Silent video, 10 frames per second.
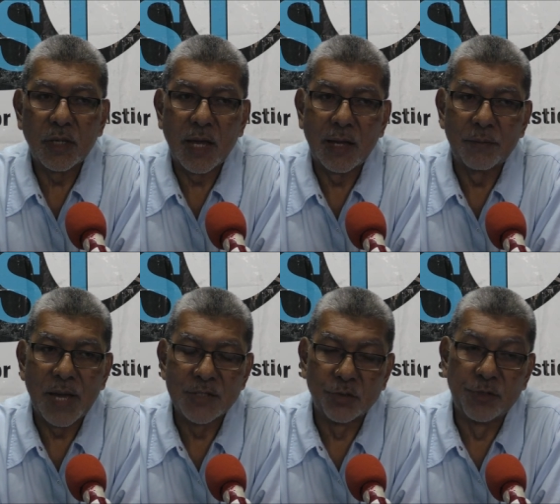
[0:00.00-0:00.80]
um,
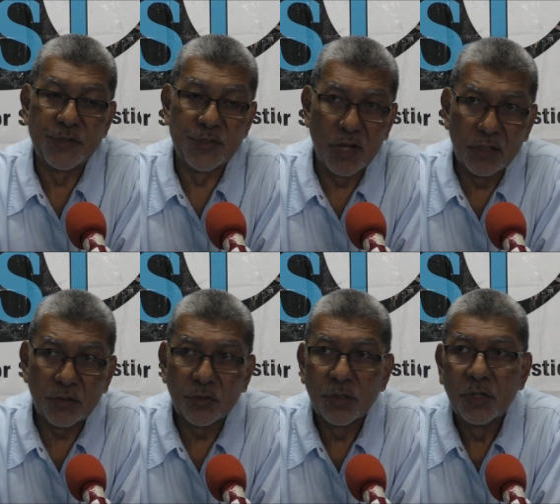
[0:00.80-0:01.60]
as a
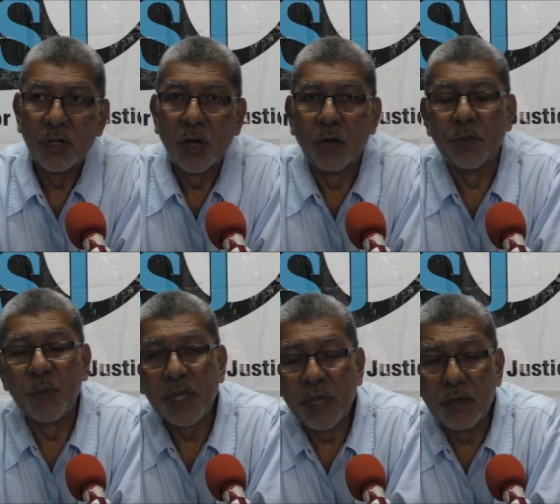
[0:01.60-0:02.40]
result of the
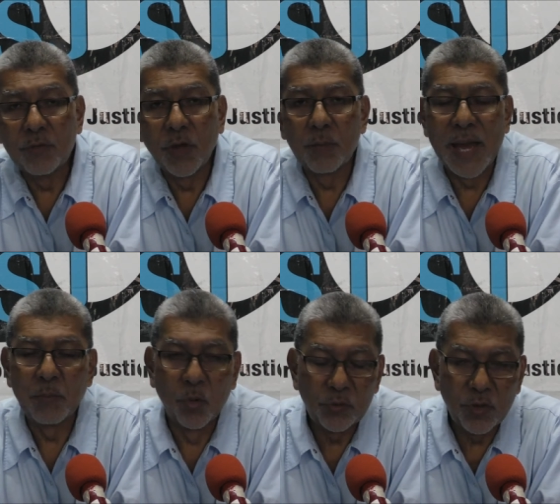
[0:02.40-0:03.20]
behavior by
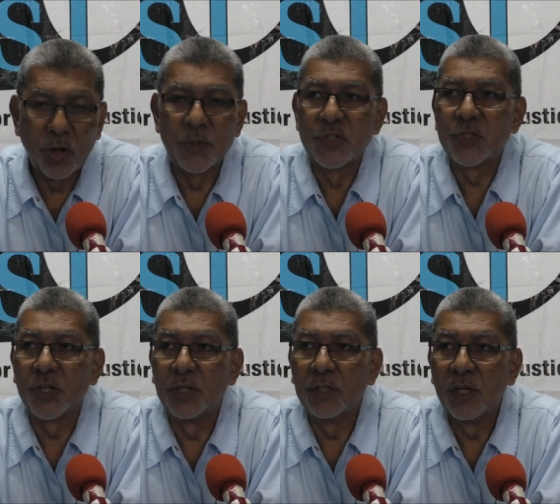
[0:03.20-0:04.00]
both the
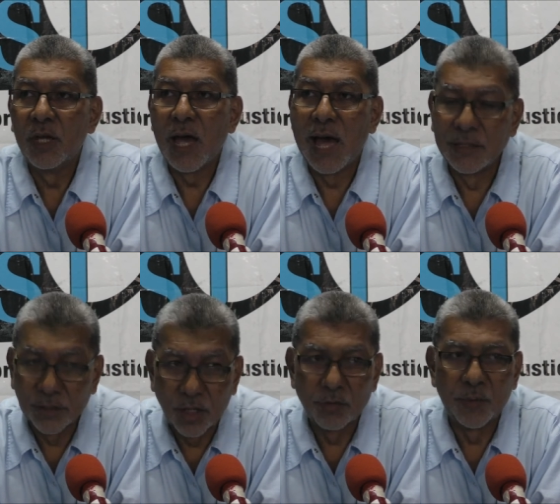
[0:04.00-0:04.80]
opposition and
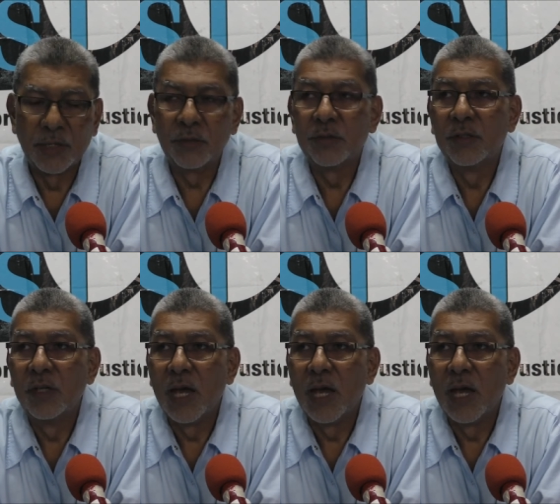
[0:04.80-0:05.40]
the government.